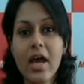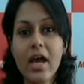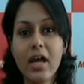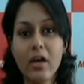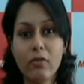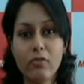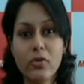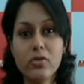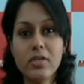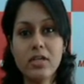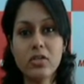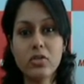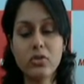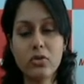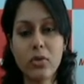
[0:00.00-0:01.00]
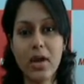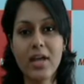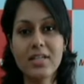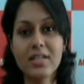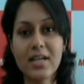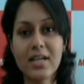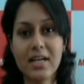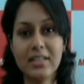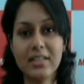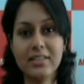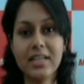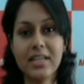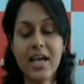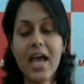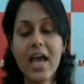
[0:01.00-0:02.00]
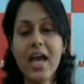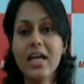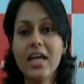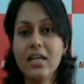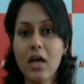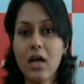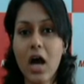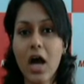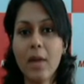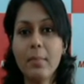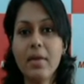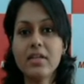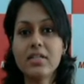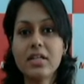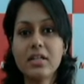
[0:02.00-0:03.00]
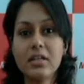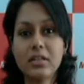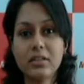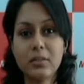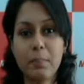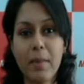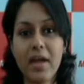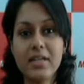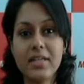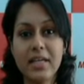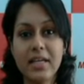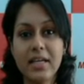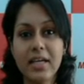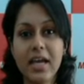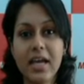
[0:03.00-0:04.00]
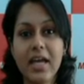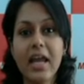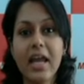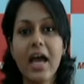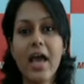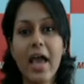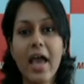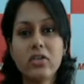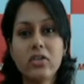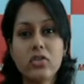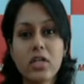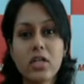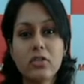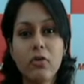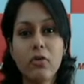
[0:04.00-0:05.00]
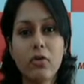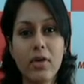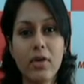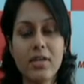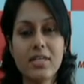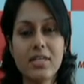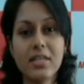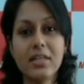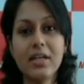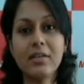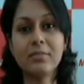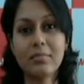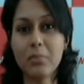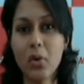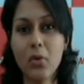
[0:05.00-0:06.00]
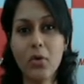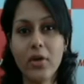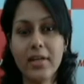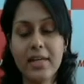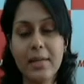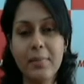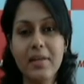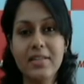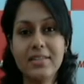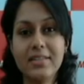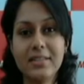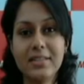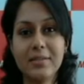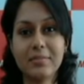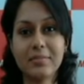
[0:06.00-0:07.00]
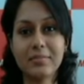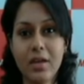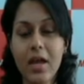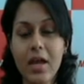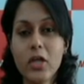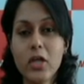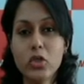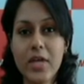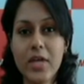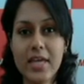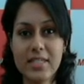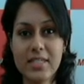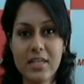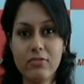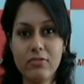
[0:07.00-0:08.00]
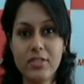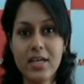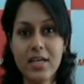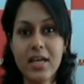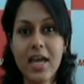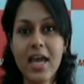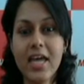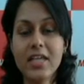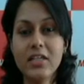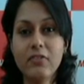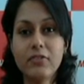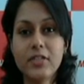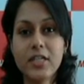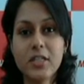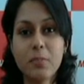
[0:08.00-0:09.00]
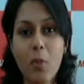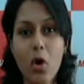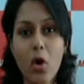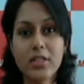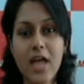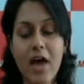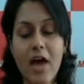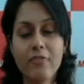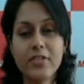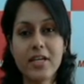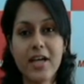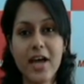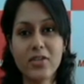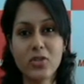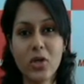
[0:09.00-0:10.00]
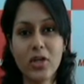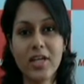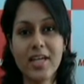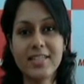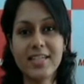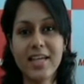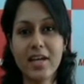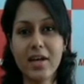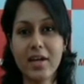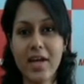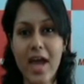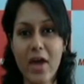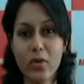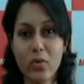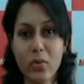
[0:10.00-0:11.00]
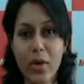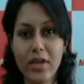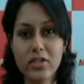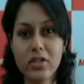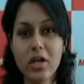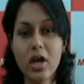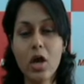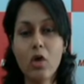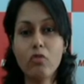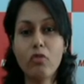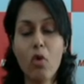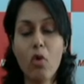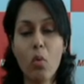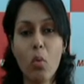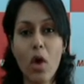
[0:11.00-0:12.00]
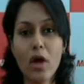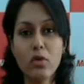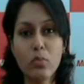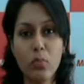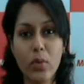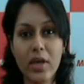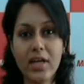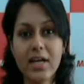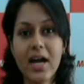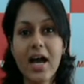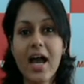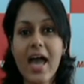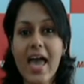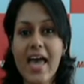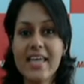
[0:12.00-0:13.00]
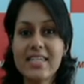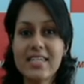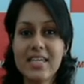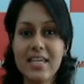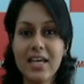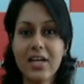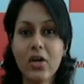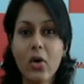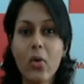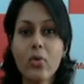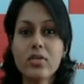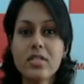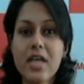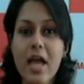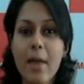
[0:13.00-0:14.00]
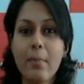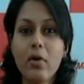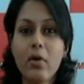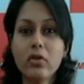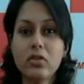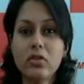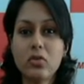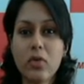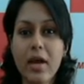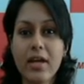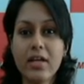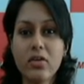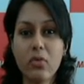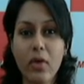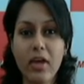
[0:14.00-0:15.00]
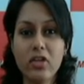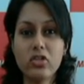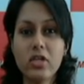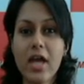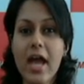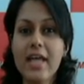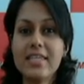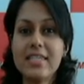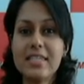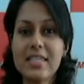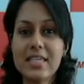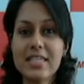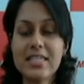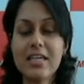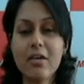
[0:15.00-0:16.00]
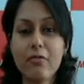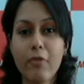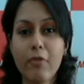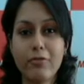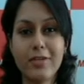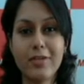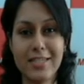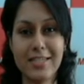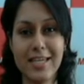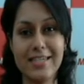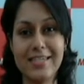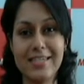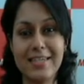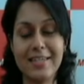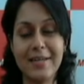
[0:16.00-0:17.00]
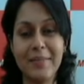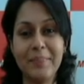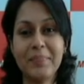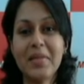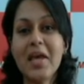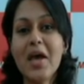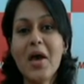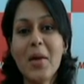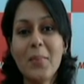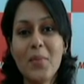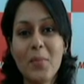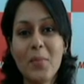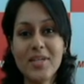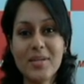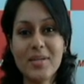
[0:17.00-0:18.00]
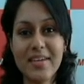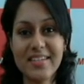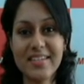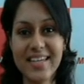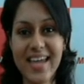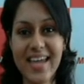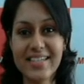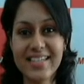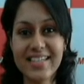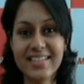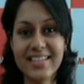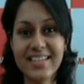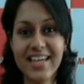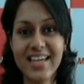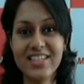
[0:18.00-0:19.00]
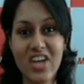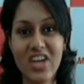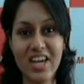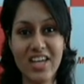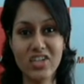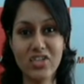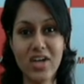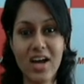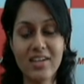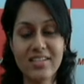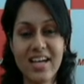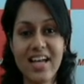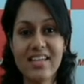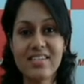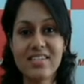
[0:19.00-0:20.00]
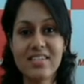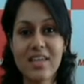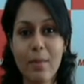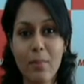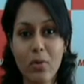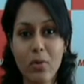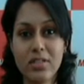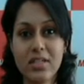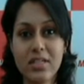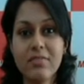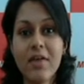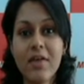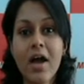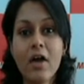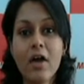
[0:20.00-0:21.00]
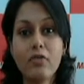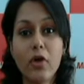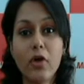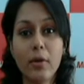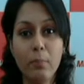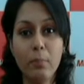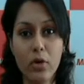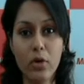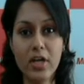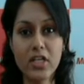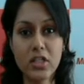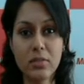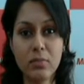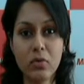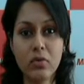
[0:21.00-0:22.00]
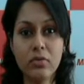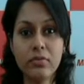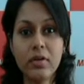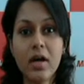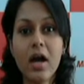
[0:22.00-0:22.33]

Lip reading: refusing to trade cuts in government spending in exchange for raising the borrowing limits. Today's Nifty spot, after consolidating in a narrow range for 1 week, yesterday closed above the trading range at 60.56. Momentum indicators in daily chart are supportive for a bullish move.